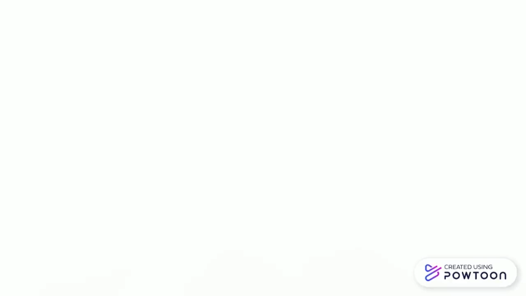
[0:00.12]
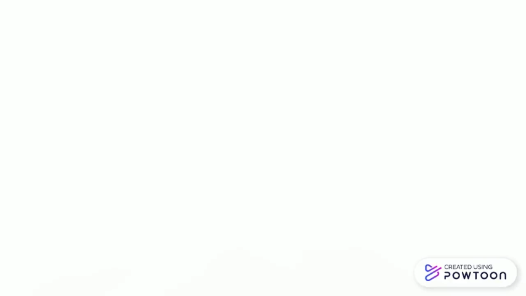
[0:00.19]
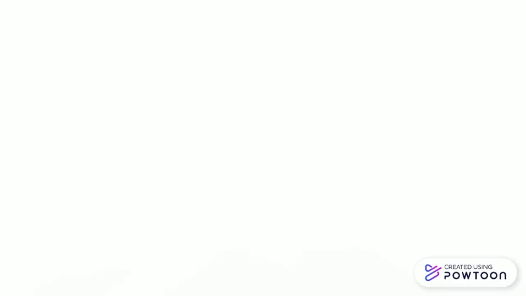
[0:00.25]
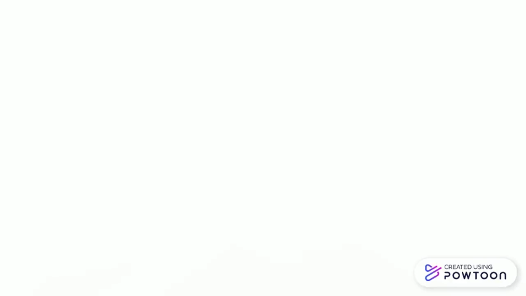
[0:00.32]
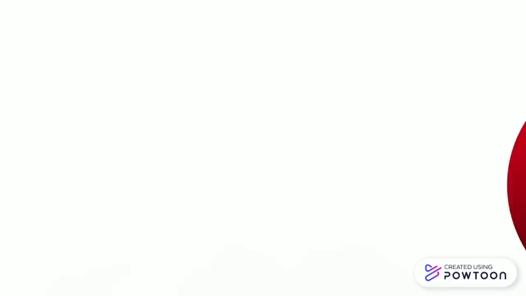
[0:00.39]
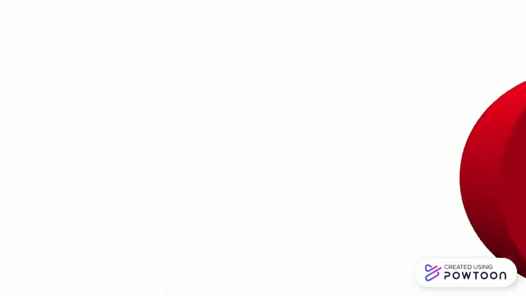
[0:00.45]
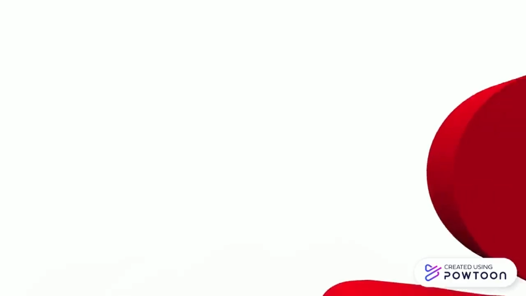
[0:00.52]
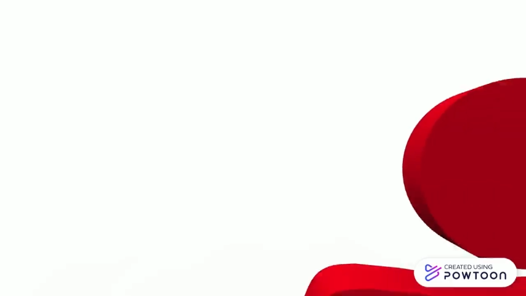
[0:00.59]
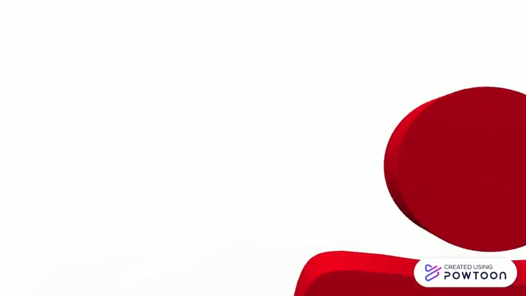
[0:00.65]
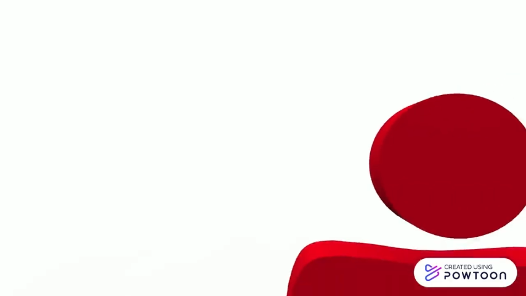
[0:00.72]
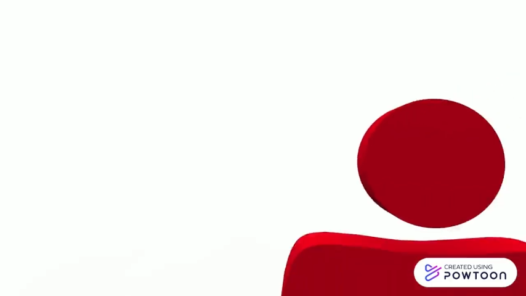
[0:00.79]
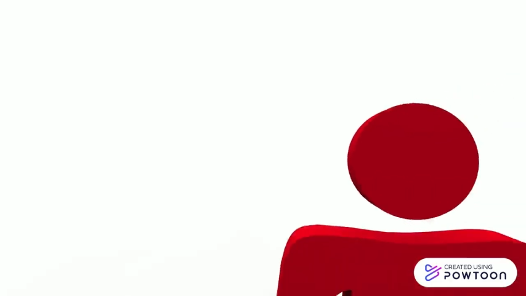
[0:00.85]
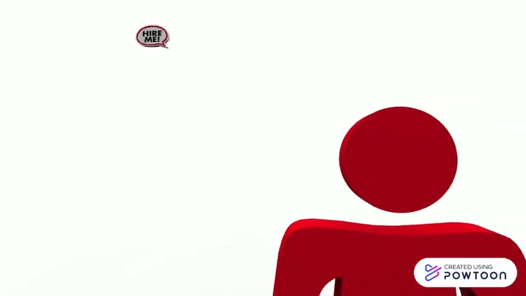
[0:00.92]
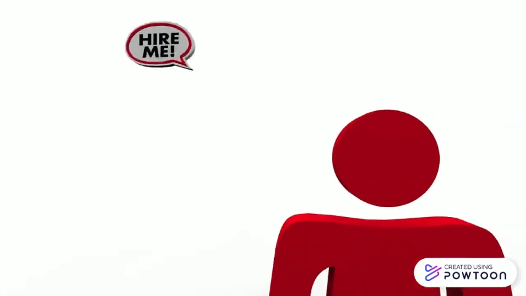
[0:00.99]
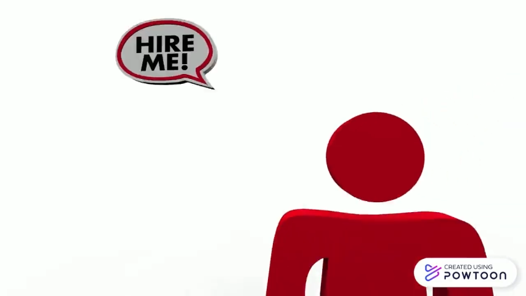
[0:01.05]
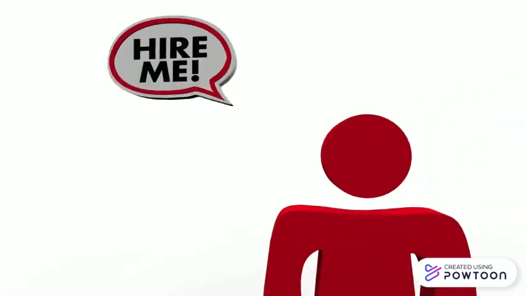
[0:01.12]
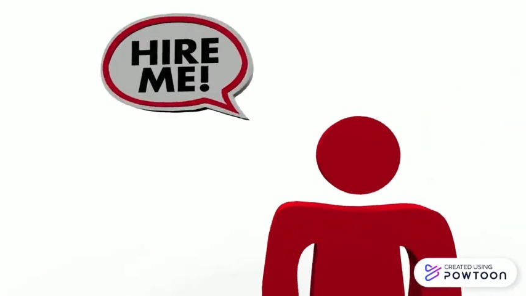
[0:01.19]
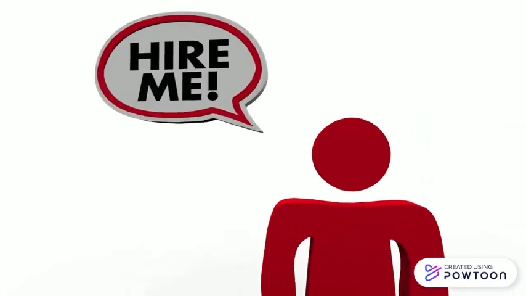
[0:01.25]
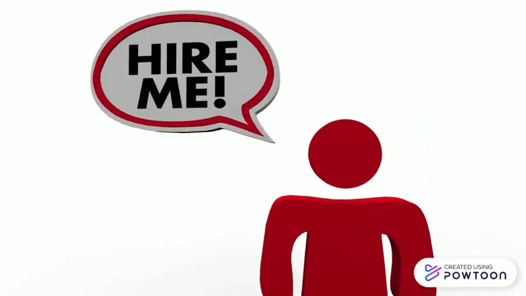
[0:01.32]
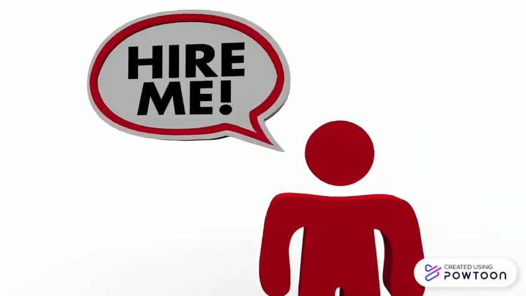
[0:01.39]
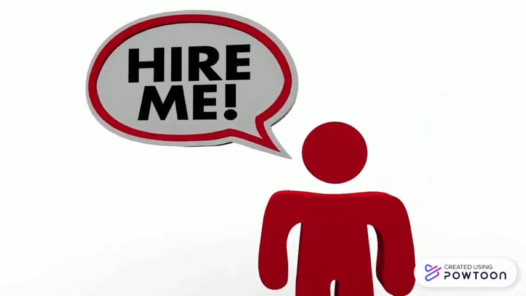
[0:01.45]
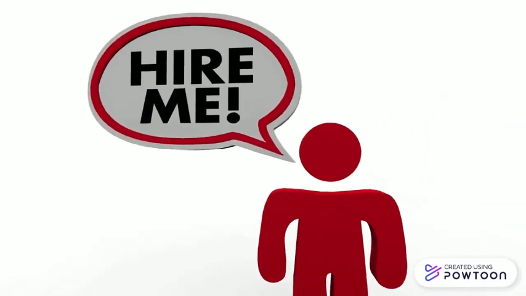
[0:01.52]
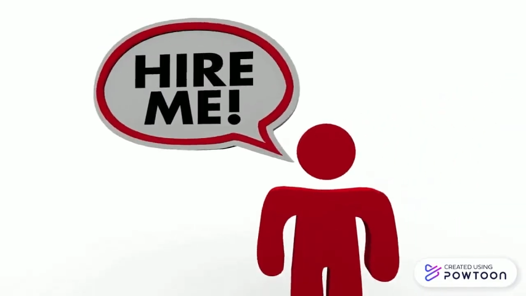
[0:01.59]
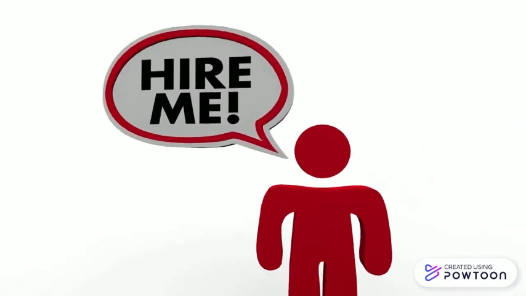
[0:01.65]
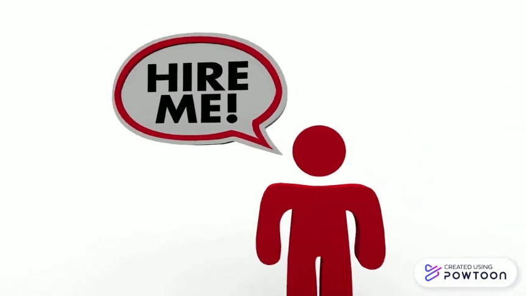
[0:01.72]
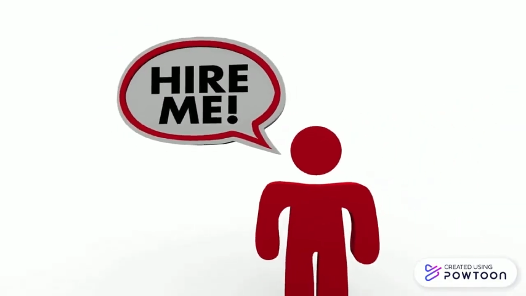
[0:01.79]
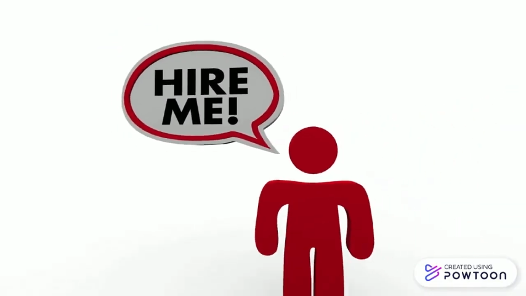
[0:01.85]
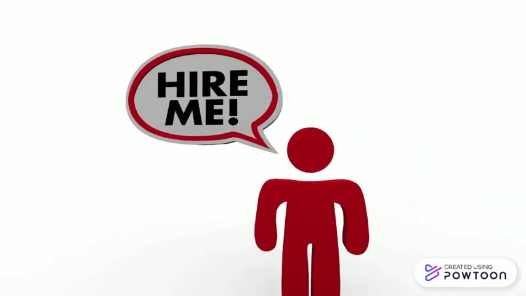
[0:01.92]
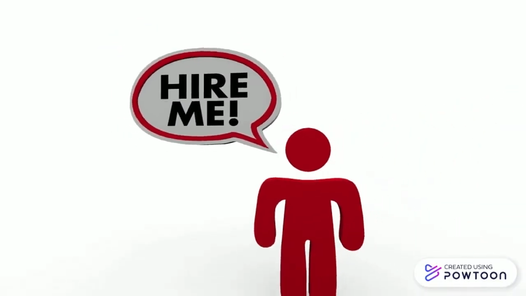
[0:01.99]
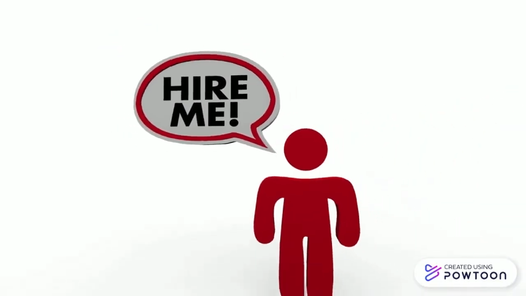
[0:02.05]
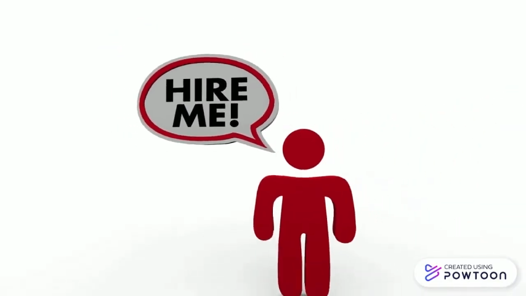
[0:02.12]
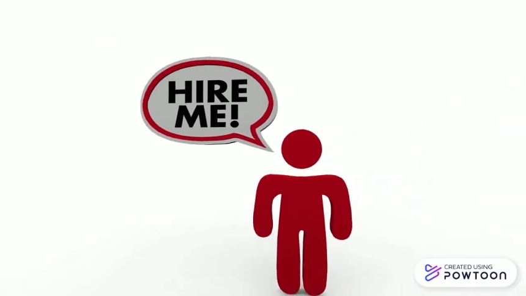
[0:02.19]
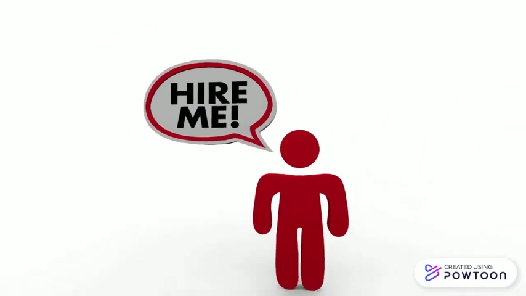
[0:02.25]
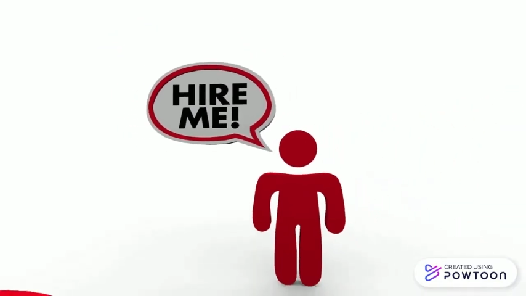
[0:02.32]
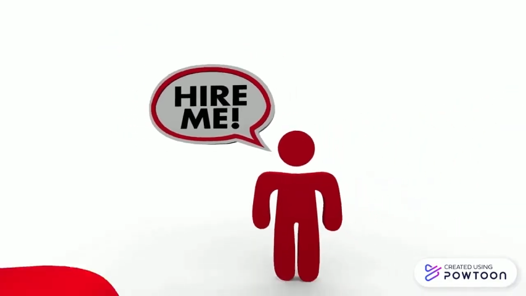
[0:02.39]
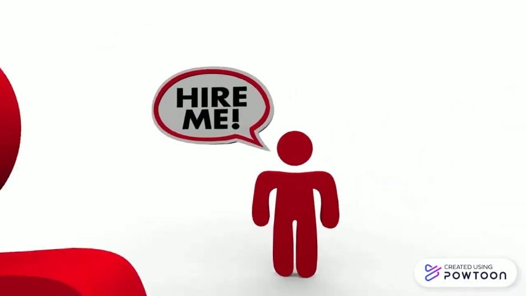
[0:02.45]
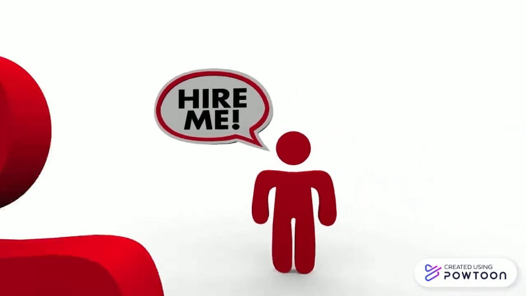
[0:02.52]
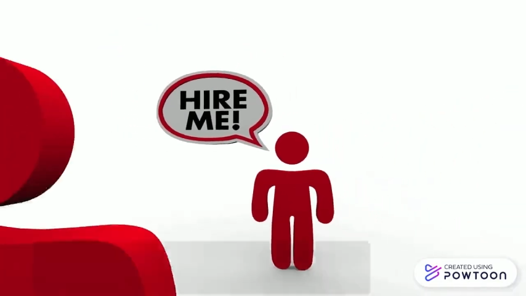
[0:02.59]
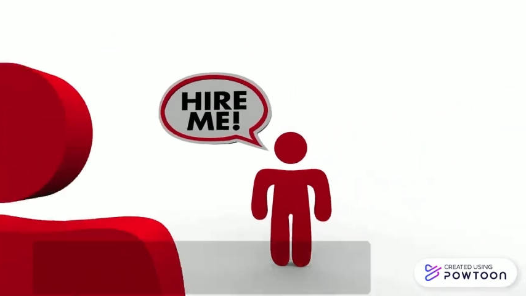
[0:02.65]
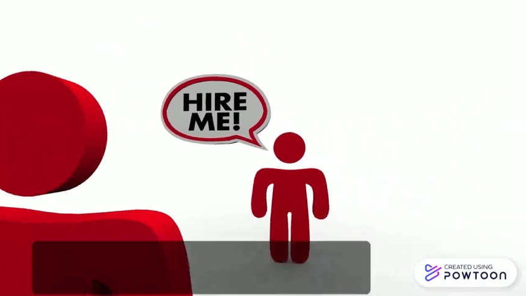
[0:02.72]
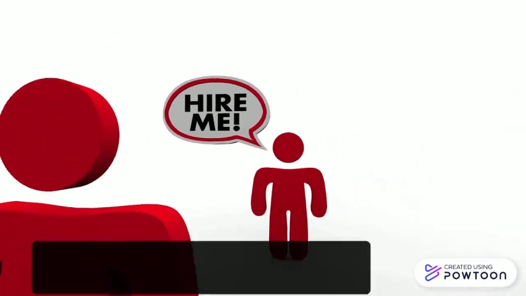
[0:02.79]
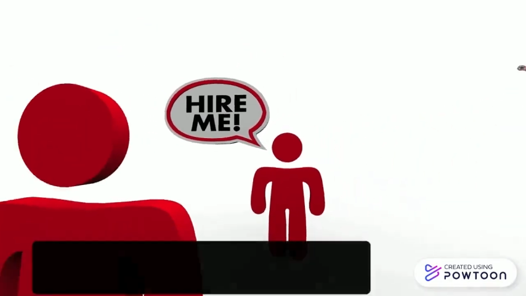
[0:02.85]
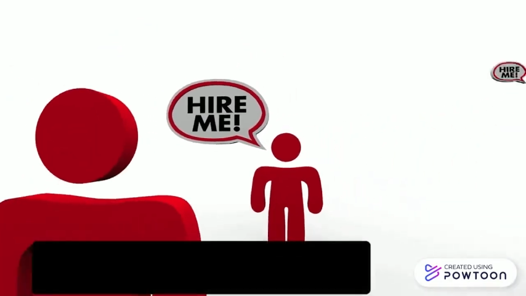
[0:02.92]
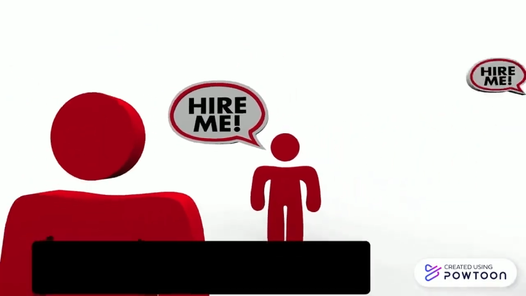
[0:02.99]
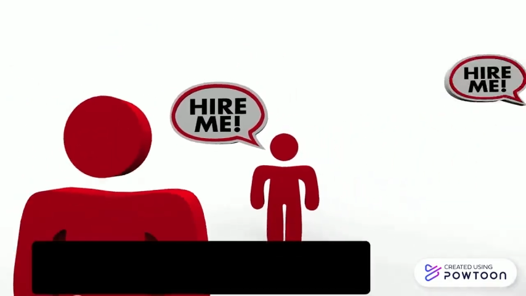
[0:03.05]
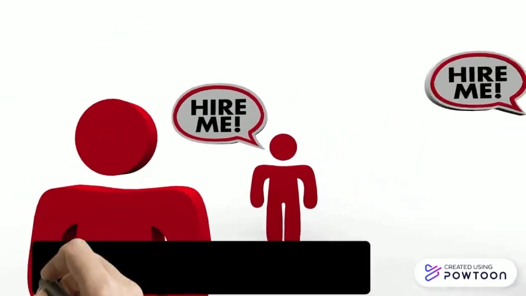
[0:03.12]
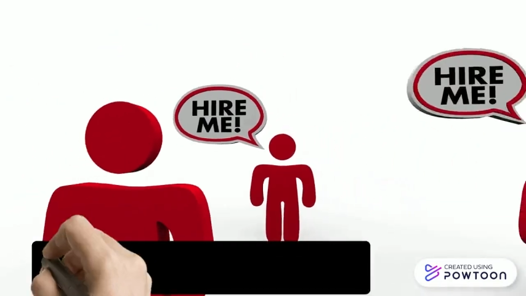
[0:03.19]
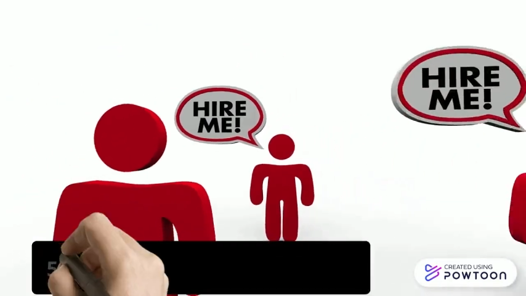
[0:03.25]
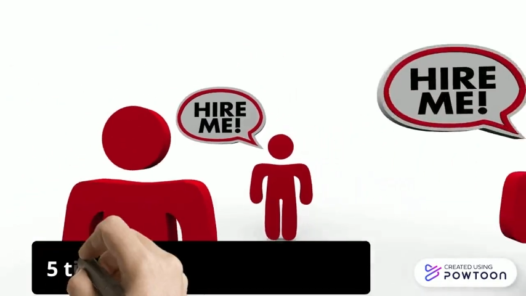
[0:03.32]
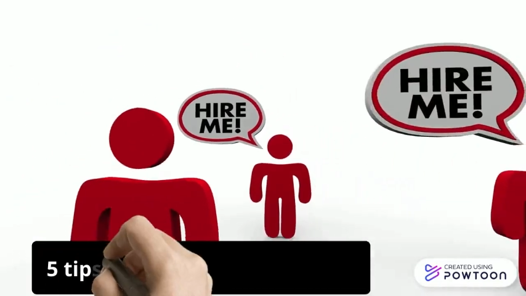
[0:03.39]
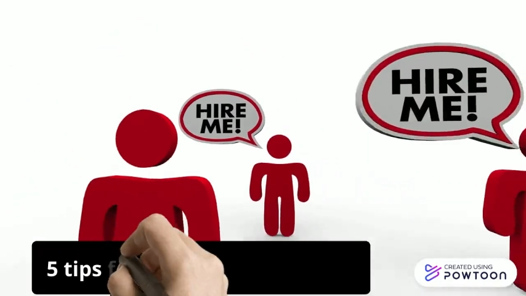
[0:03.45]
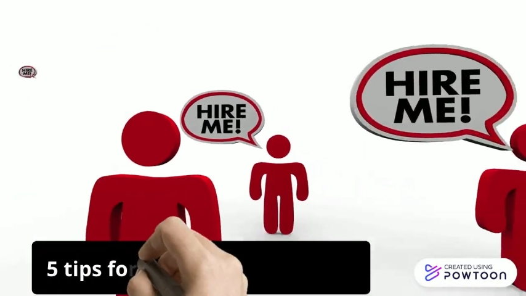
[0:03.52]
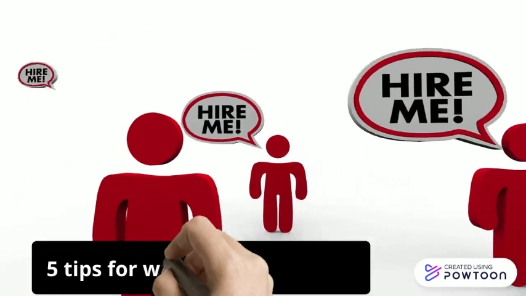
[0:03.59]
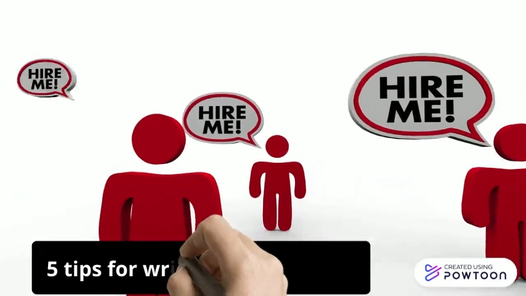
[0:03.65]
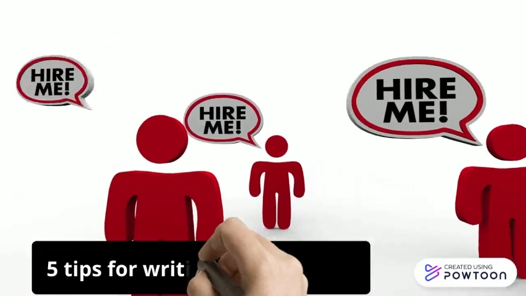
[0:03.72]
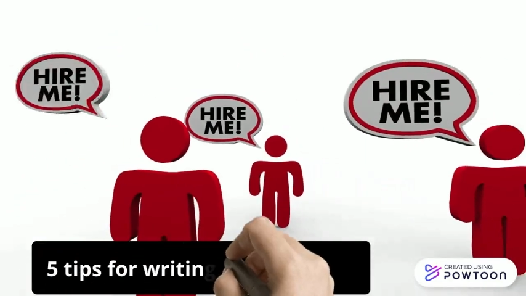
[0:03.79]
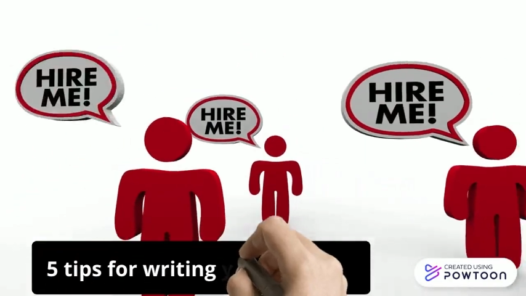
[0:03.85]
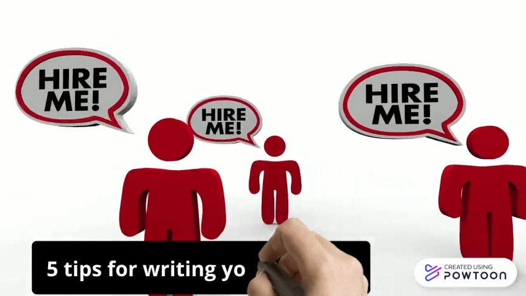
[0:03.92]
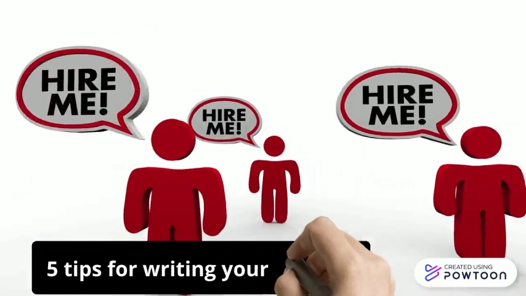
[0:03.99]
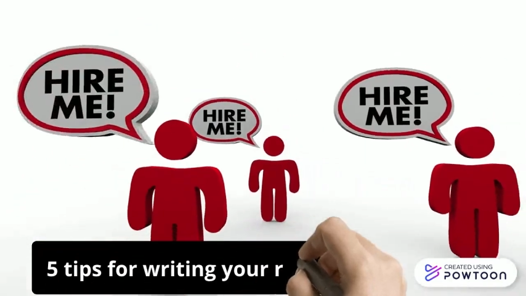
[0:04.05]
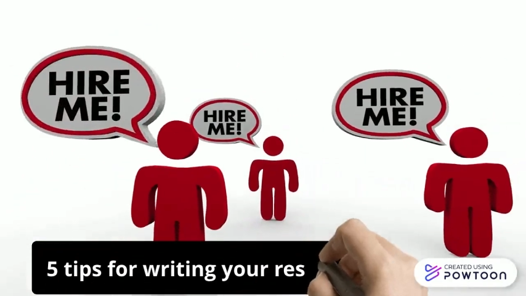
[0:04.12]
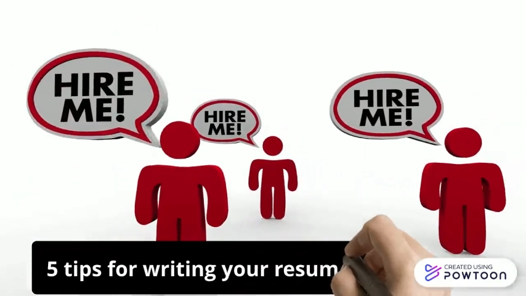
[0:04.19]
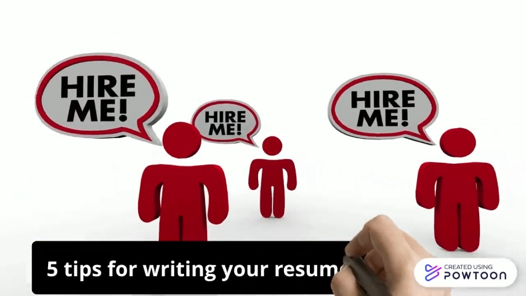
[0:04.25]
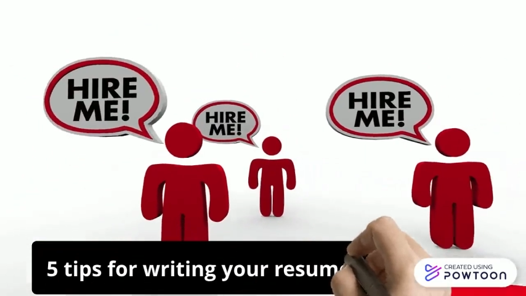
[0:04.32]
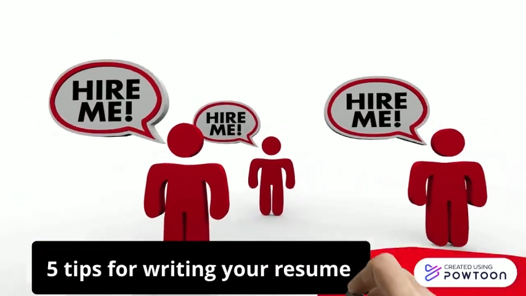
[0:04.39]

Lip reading: Nobody's mouth can be seen.